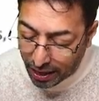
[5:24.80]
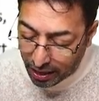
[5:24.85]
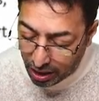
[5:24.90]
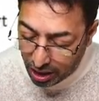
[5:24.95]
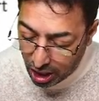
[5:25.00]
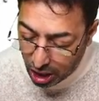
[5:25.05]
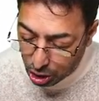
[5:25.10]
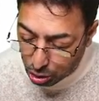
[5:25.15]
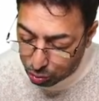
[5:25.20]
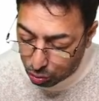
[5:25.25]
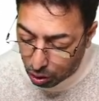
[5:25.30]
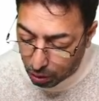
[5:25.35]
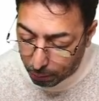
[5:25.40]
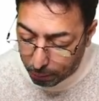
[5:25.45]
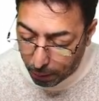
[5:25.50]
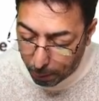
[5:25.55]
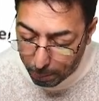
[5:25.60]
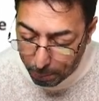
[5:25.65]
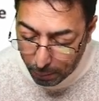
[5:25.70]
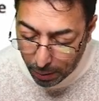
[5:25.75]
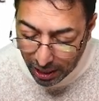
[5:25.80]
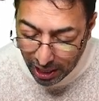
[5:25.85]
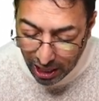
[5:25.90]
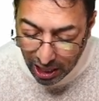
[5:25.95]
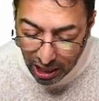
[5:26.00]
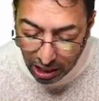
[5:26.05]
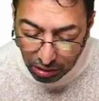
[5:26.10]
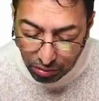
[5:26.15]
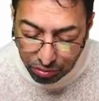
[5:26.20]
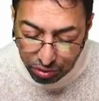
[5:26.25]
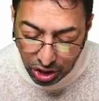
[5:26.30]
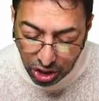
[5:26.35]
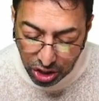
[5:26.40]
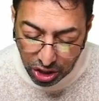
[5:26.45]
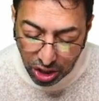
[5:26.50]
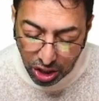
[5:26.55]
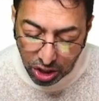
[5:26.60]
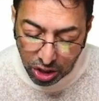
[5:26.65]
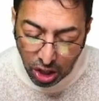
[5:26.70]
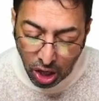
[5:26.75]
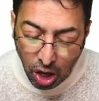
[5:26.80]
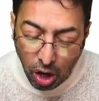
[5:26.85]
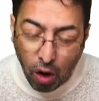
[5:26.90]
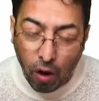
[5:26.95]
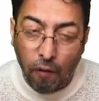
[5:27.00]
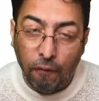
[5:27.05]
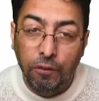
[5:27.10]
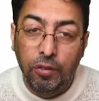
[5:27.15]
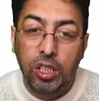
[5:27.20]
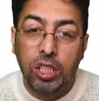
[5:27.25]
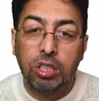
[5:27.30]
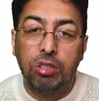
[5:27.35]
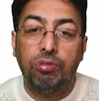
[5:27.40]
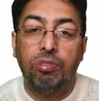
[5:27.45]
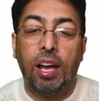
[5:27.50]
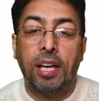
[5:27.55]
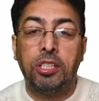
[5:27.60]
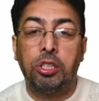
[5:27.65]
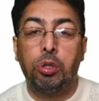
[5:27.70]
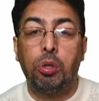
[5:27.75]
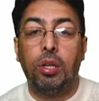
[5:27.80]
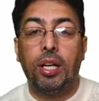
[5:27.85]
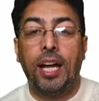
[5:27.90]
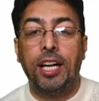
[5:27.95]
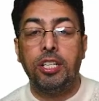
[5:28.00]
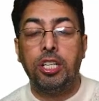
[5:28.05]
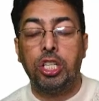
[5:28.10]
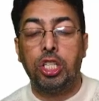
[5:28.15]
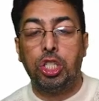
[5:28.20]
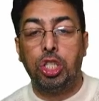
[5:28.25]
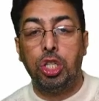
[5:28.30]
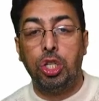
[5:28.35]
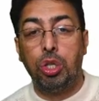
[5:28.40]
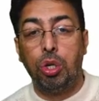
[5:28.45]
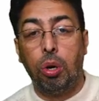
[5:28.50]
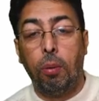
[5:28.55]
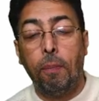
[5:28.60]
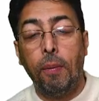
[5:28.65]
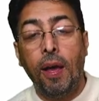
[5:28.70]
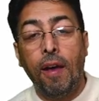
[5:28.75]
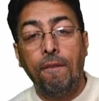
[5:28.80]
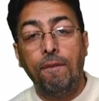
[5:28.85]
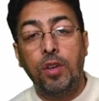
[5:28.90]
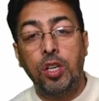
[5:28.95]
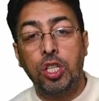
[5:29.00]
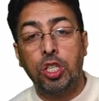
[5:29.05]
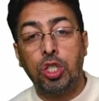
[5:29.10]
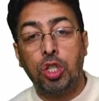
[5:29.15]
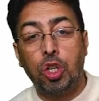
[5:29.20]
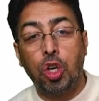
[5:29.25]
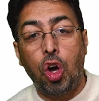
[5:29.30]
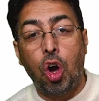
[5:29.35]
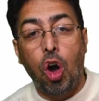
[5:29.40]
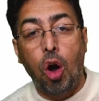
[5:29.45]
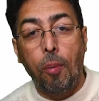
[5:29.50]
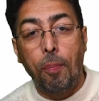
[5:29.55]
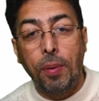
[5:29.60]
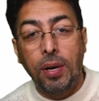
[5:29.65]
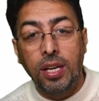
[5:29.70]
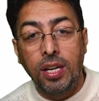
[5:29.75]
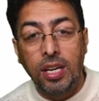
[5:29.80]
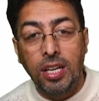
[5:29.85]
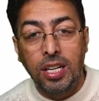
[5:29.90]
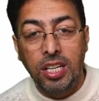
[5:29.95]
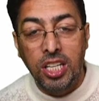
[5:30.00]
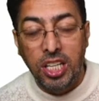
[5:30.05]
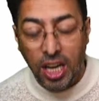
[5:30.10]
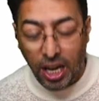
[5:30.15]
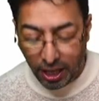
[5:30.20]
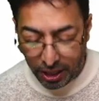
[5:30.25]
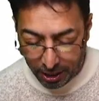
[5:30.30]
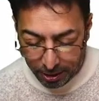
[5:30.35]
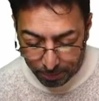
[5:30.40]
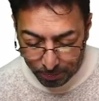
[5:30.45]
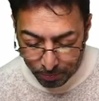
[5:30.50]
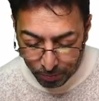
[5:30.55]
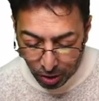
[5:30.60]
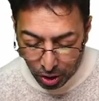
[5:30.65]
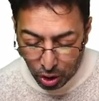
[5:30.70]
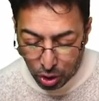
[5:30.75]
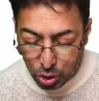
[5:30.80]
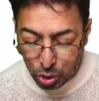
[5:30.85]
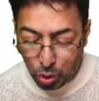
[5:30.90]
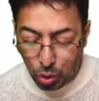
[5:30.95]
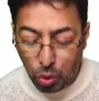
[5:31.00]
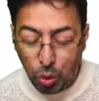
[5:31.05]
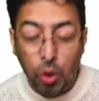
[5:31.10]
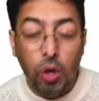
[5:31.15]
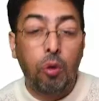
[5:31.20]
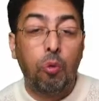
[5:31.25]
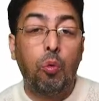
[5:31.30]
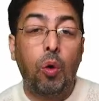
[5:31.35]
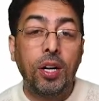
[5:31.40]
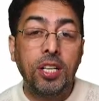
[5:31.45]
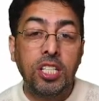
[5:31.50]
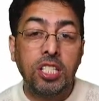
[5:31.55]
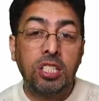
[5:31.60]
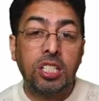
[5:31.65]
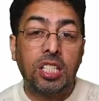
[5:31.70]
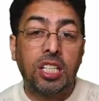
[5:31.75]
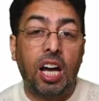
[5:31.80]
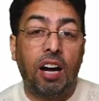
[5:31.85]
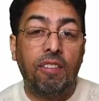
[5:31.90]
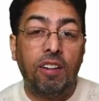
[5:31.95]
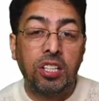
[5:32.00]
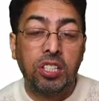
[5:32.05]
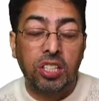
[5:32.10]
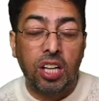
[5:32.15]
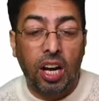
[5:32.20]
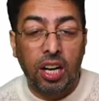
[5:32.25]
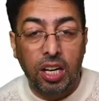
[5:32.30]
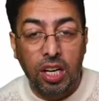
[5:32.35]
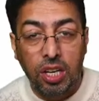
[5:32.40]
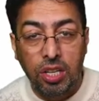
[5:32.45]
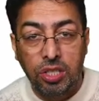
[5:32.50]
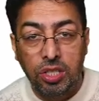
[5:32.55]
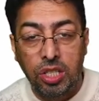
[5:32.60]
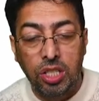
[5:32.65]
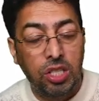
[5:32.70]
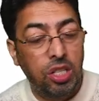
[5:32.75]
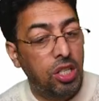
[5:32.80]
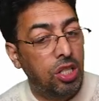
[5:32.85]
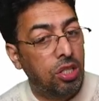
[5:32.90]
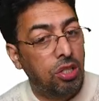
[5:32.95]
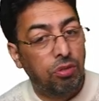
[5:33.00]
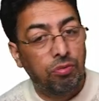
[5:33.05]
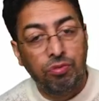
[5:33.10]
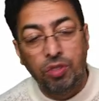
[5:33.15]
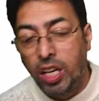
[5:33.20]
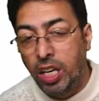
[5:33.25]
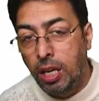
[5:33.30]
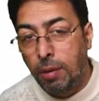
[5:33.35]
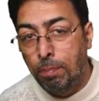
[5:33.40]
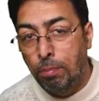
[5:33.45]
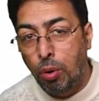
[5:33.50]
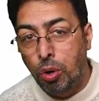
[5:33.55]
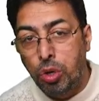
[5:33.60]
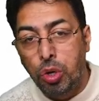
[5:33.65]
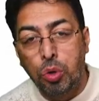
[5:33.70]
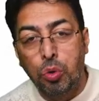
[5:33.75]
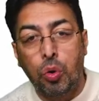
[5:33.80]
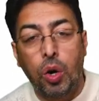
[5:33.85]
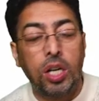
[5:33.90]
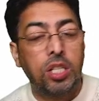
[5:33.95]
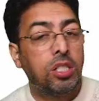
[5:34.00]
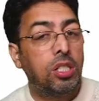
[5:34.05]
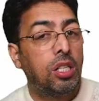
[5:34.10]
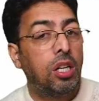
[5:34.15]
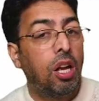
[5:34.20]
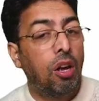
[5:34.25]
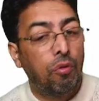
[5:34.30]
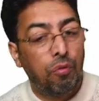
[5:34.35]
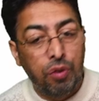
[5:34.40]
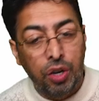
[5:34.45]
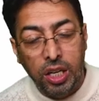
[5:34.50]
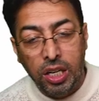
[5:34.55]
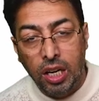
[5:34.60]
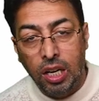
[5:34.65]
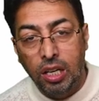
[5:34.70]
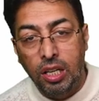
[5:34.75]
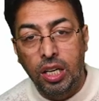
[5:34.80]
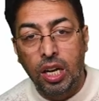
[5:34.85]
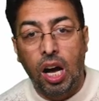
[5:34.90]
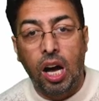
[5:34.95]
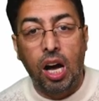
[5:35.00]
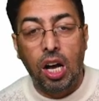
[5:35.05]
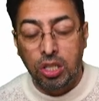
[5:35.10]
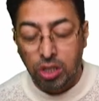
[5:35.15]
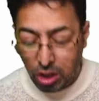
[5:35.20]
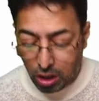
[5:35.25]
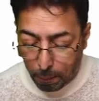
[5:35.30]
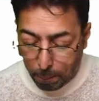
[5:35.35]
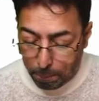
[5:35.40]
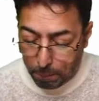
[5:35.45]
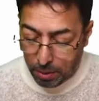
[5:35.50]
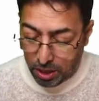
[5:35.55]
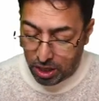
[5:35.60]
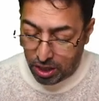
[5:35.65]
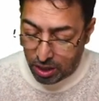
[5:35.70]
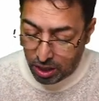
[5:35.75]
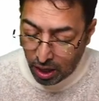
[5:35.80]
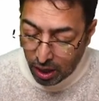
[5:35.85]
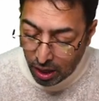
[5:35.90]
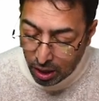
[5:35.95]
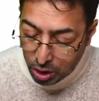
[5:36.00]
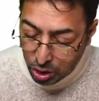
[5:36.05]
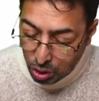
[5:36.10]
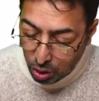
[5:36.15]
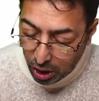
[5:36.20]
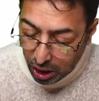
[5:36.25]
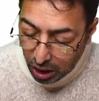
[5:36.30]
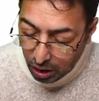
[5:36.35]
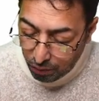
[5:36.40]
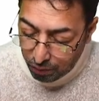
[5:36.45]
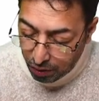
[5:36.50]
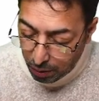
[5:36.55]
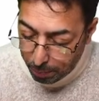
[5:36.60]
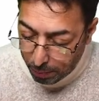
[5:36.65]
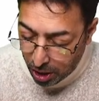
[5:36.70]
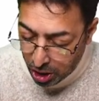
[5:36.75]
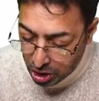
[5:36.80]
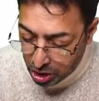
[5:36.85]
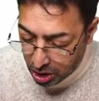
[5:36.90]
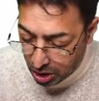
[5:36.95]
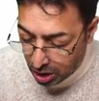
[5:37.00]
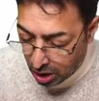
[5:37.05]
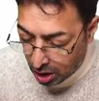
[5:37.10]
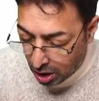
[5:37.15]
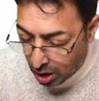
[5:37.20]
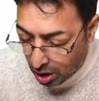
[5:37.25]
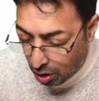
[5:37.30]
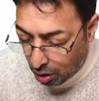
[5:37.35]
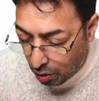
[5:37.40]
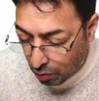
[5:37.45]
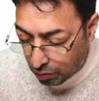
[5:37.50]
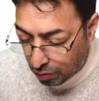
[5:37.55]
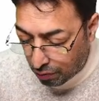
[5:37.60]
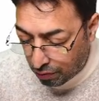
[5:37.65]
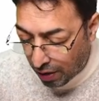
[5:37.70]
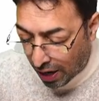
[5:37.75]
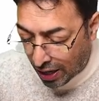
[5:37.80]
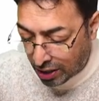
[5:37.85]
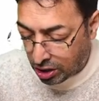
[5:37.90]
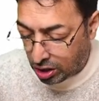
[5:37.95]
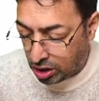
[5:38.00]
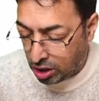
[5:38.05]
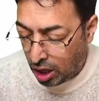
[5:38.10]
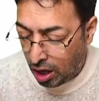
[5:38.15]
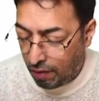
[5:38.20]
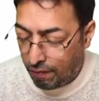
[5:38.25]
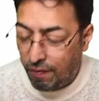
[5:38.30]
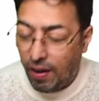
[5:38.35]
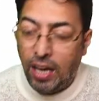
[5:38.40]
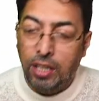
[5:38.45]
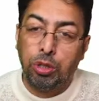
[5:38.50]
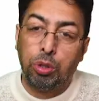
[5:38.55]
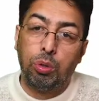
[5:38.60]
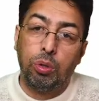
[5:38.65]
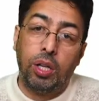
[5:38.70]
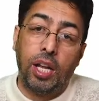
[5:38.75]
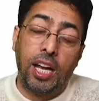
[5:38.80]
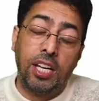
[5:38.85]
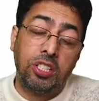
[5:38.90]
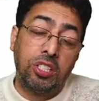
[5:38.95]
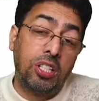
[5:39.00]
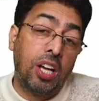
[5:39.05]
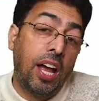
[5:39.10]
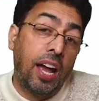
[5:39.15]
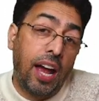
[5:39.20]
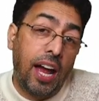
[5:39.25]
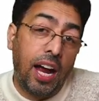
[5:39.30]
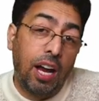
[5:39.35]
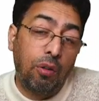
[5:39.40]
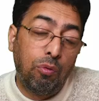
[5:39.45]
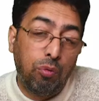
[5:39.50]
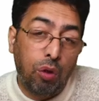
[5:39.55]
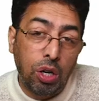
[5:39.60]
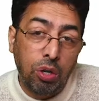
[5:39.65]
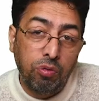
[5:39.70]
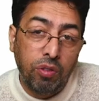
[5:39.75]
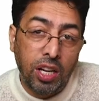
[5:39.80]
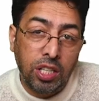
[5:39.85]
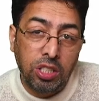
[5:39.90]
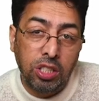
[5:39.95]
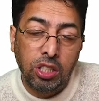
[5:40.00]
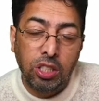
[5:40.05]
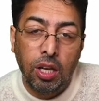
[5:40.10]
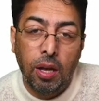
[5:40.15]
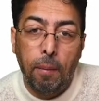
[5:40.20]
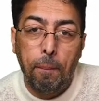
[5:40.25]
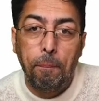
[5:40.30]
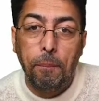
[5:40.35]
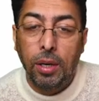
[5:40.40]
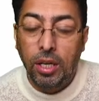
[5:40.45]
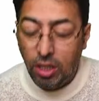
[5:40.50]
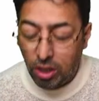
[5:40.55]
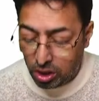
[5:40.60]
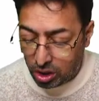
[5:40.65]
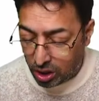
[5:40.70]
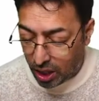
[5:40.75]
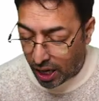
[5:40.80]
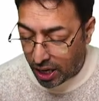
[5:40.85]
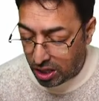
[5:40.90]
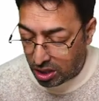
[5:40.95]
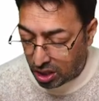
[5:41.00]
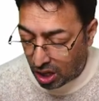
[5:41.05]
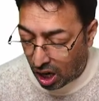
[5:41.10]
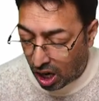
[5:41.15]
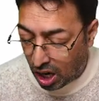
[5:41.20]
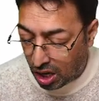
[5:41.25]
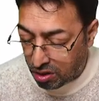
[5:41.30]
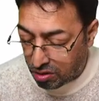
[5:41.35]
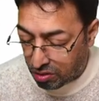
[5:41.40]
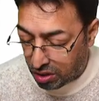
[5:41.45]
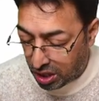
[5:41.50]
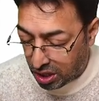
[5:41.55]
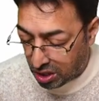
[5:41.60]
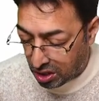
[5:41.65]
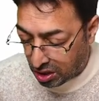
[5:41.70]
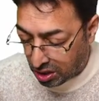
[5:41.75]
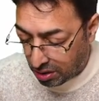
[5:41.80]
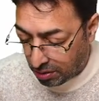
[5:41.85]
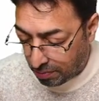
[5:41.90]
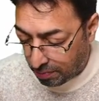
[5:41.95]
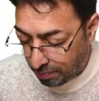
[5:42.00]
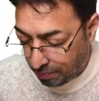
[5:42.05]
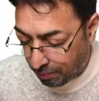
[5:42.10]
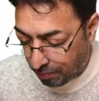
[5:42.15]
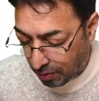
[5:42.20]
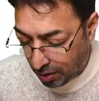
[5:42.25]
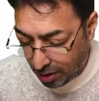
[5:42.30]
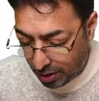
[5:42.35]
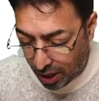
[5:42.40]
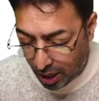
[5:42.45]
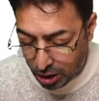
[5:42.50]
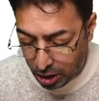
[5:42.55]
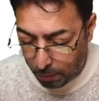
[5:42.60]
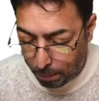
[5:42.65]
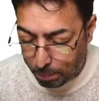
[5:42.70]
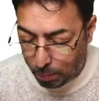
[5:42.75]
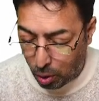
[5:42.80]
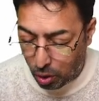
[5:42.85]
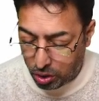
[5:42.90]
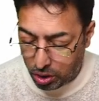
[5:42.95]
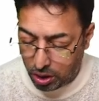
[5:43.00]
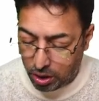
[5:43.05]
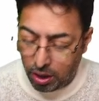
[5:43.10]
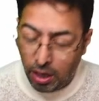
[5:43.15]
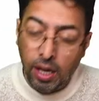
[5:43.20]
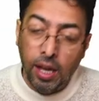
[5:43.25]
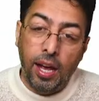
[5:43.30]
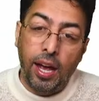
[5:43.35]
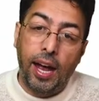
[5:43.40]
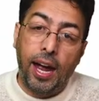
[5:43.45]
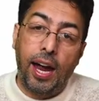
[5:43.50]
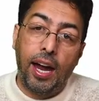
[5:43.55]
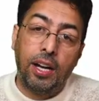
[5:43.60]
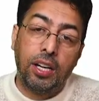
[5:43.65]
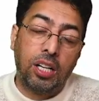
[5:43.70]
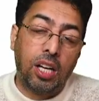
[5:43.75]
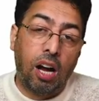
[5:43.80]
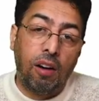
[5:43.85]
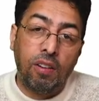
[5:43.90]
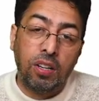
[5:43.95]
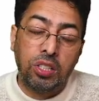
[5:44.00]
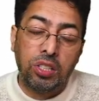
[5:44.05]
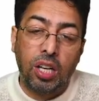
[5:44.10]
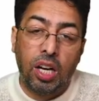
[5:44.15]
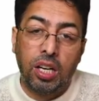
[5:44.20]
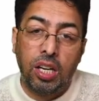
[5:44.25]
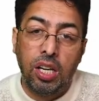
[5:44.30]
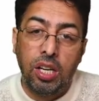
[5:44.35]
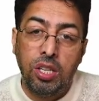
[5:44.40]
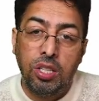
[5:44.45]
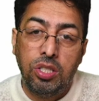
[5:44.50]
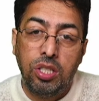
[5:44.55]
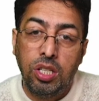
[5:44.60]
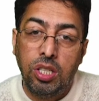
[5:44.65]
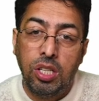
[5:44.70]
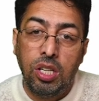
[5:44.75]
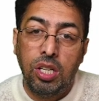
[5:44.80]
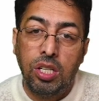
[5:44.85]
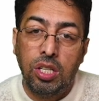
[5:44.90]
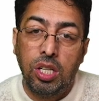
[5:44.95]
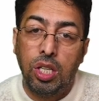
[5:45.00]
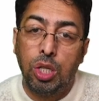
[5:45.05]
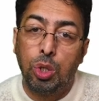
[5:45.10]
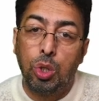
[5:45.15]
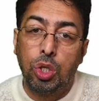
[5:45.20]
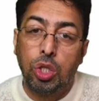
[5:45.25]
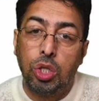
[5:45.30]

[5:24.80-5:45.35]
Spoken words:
these form the main features of this vasculitic syndrome, which is common in young. So what is Kawasaki's disease? Very important question, frequently asked, repeated. So inflammation of the vessels, vascularized, and what vessels? Middle-sized arteries. That's important. And Kawasaki's disease is